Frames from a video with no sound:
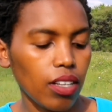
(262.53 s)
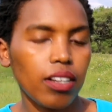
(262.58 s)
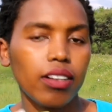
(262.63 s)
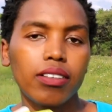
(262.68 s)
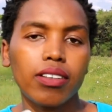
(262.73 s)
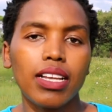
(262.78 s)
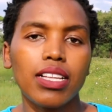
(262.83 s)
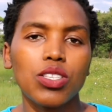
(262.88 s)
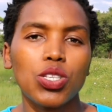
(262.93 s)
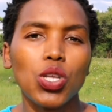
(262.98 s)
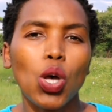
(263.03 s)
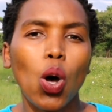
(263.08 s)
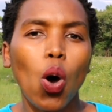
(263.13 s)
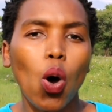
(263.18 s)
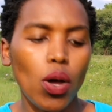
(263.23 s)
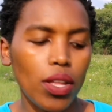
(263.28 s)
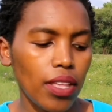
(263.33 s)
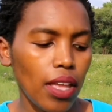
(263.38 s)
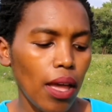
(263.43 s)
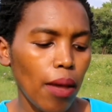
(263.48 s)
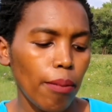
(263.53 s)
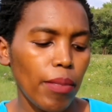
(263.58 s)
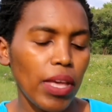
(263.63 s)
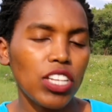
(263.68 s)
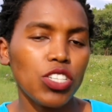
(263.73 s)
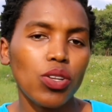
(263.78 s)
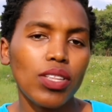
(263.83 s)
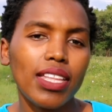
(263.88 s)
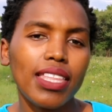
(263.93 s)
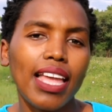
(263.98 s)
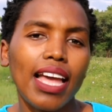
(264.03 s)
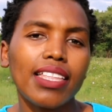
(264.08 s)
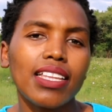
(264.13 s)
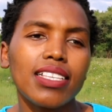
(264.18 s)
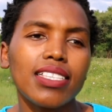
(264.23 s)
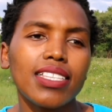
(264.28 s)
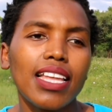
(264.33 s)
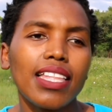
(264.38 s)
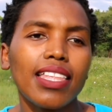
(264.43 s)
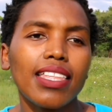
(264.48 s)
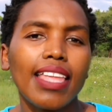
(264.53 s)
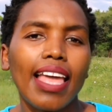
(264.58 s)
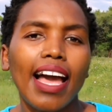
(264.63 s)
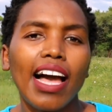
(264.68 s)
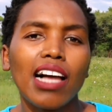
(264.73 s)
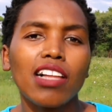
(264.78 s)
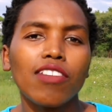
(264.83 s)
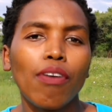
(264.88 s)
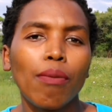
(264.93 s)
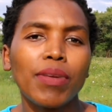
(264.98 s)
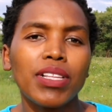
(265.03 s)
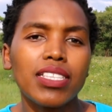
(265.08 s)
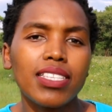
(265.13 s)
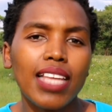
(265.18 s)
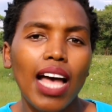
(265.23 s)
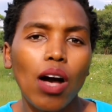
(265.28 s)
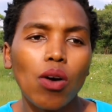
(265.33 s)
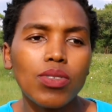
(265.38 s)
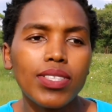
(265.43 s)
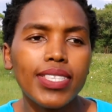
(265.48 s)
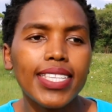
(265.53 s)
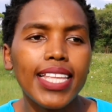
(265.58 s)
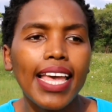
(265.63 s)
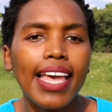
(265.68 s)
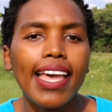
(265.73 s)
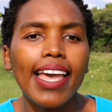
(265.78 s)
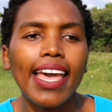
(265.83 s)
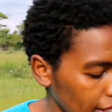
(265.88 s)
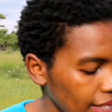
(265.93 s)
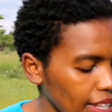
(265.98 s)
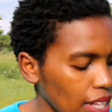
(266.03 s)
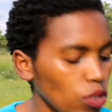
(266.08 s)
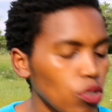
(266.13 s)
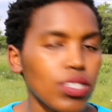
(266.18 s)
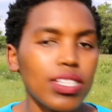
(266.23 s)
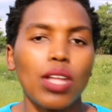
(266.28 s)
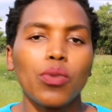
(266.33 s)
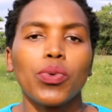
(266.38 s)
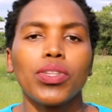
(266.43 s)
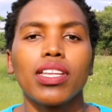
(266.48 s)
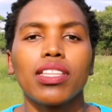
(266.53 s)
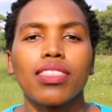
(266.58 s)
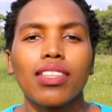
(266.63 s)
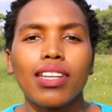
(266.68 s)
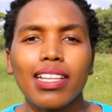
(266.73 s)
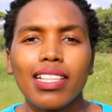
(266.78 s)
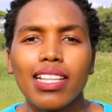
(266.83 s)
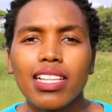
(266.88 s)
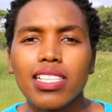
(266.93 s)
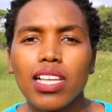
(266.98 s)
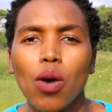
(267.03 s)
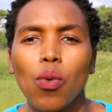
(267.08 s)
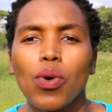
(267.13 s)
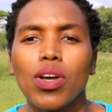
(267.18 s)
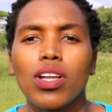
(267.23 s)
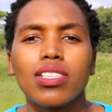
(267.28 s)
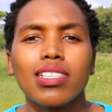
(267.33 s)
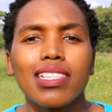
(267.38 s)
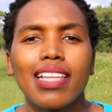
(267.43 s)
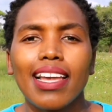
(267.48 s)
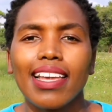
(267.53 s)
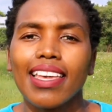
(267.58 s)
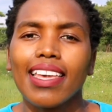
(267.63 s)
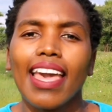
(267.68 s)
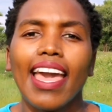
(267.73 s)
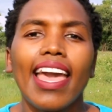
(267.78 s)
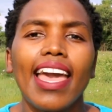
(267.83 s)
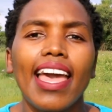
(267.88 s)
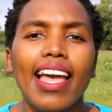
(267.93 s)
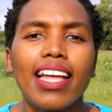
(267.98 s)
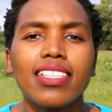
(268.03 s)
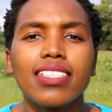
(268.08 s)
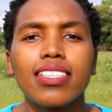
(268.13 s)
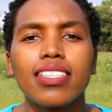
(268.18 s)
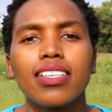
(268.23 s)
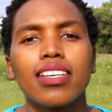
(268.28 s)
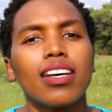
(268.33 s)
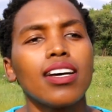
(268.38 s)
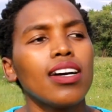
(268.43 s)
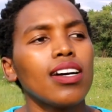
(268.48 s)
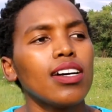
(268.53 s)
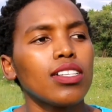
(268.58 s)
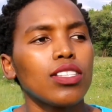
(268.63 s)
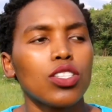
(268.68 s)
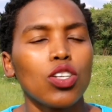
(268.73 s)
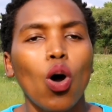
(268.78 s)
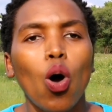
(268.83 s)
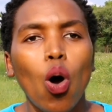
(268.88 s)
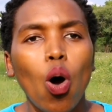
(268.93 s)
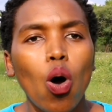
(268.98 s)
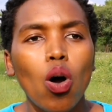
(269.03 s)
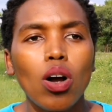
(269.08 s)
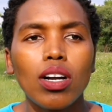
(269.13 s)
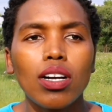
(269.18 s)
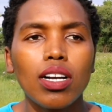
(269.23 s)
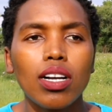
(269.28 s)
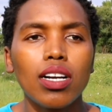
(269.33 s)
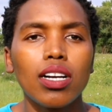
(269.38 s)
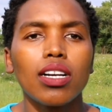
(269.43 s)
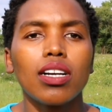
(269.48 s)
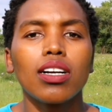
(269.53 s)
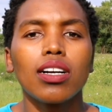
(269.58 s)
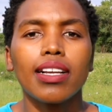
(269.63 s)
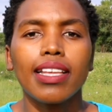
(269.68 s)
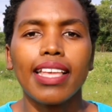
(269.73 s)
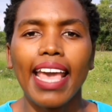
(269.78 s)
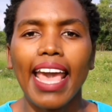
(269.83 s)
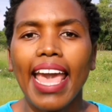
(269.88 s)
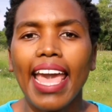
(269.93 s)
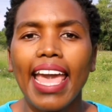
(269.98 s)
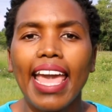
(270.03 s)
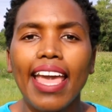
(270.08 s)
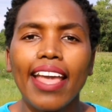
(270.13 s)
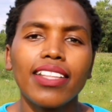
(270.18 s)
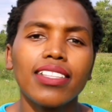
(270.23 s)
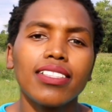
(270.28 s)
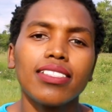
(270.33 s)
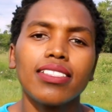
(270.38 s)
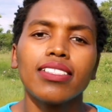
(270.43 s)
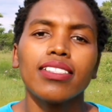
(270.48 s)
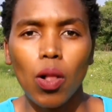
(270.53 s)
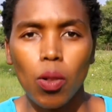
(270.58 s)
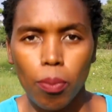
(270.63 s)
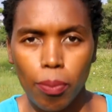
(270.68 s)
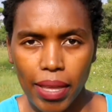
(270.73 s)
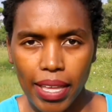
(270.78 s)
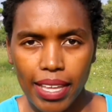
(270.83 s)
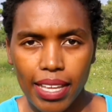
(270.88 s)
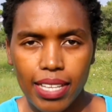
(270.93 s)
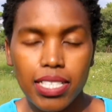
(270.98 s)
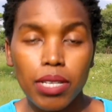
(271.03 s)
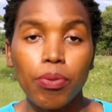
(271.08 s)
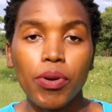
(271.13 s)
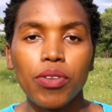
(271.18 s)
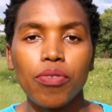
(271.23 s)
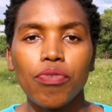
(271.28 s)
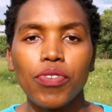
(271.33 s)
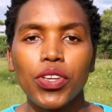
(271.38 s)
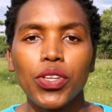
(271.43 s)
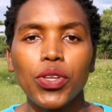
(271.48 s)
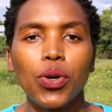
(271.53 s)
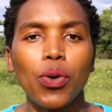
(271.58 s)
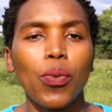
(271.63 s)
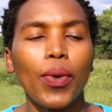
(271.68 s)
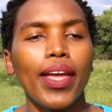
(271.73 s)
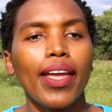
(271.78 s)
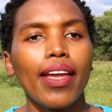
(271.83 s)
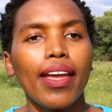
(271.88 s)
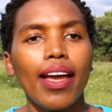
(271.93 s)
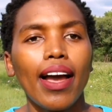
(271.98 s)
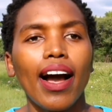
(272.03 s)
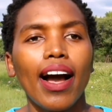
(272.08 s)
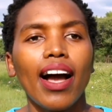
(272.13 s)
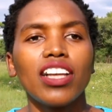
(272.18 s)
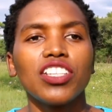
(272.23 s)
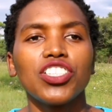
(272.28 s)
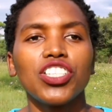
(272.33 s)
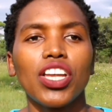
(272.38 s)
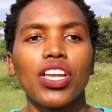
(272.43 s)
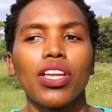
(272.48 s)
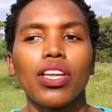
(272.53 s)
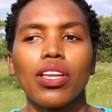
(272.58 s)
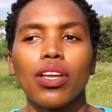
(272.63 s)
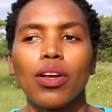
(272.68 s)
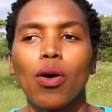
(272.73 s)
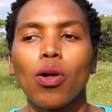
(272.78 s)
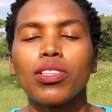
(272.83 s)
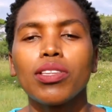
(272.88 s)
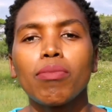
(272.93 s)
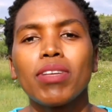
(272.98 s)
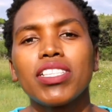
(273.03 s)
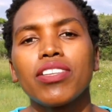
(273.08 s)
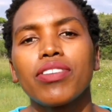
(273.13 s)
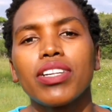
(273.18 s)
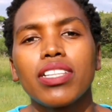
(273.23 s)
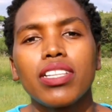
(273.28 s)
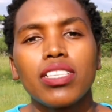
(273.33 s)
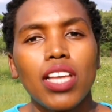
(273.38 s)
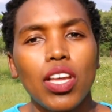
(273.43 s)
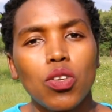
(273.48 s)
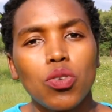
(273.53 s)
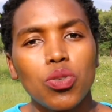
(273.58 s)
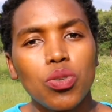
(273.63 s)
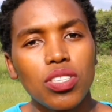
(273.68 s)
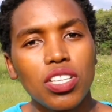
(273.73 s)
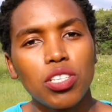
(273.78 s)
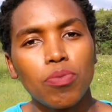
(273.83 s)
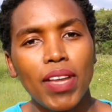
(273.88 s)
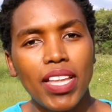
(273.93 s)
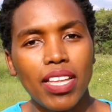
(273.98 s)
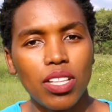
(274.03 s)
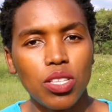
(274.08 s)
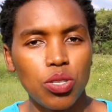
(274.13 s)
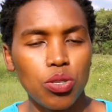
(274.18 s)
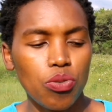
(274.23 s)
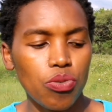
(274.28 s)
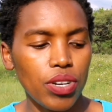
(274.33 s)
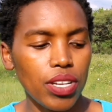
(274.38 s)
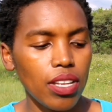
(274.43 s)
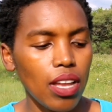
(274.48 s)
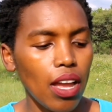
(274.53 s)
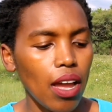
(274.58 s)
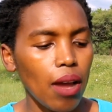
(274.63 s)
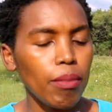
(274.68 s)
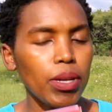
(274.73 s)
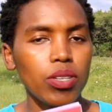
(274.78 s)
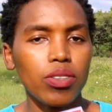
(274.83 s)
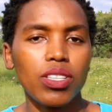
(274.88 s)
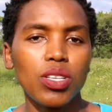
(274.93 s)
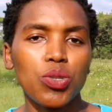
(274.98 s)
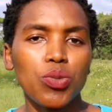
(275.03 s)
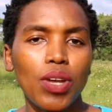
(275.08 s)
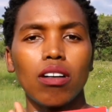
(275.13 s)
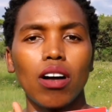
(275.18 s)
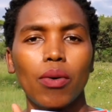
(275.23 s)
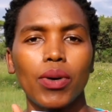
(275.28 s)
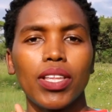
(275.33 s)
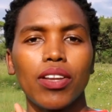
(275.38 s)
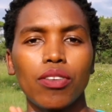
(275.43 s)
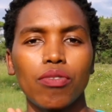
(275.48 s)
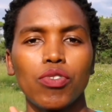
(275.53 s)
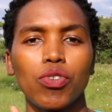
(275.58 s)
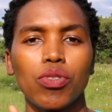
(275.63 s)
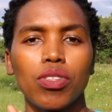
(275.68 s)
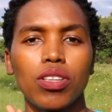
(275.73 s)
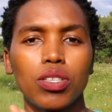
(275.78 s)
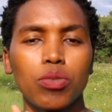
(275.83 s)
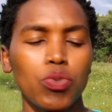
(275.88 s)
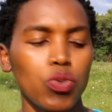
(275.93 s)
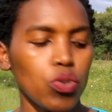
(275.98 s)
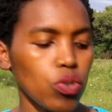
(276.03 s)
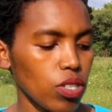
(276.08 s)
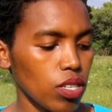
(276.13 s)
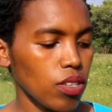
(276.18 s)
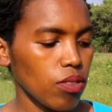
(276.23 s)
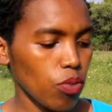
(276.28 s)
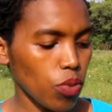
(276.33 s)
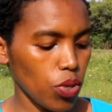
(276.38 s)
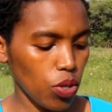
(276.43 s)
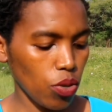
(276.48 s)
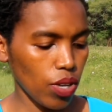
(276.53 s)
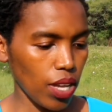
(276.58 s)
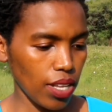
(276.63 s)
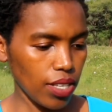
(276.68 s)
good, and so on. Make sure that they understand their alphabet sounds. Then you start with the 3-letter words like cat, dog, can. I'll make a separate video where I share all the material that I use to teach my kids to read. But on this, I want to review these books with you